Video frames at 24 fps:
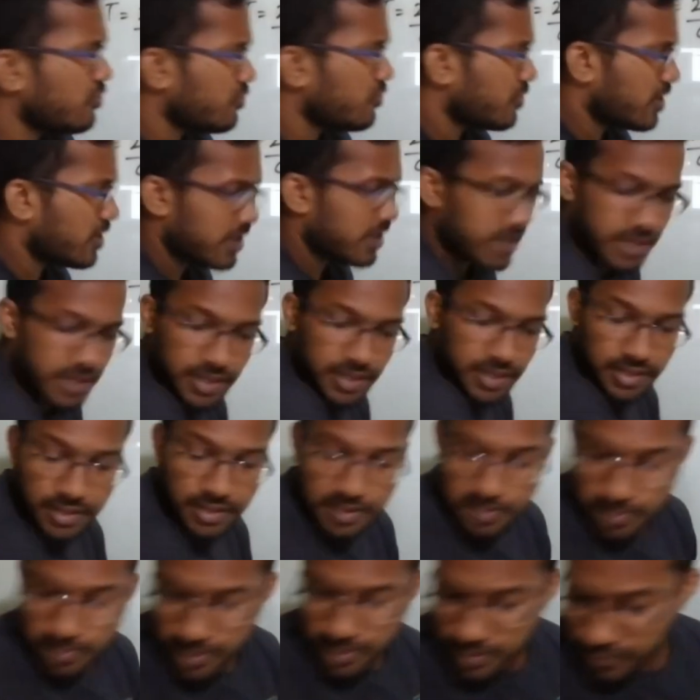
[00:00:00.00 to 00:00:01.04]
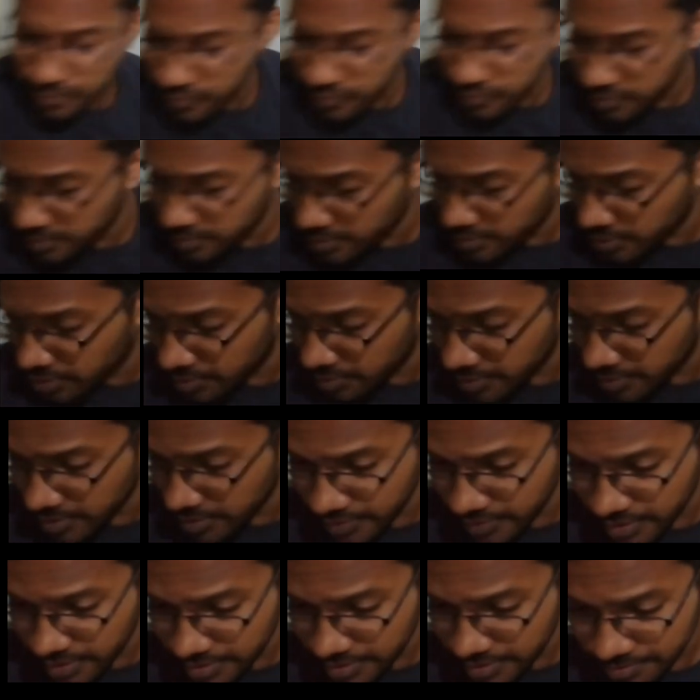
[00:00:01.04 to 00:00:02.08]
you can't get this much from a normal
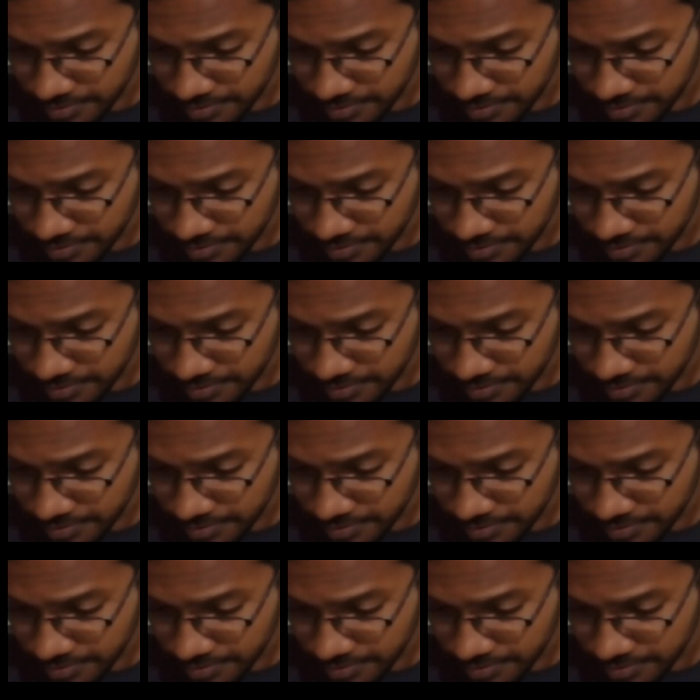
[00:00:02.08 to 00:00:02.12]
one.